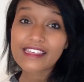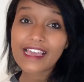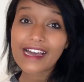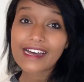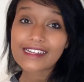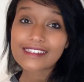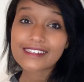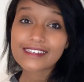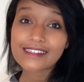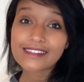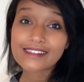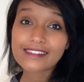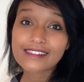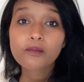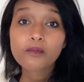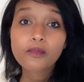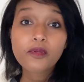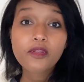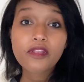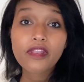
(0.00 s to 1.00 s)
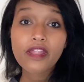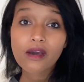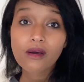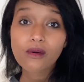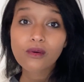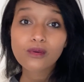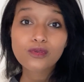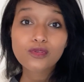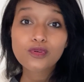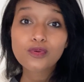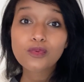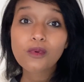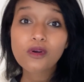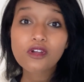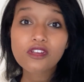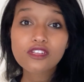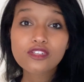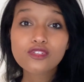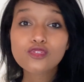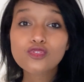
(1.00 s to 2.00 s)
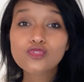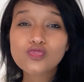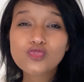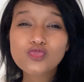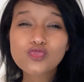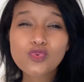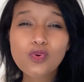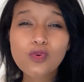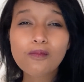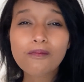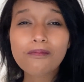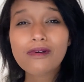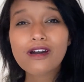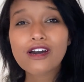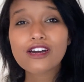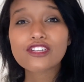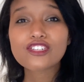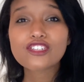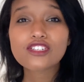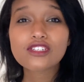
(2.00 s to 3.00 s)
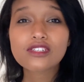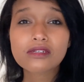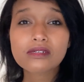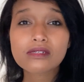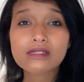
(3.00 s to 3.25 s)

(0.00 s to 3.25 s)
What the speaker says: ad. But now you want it so much.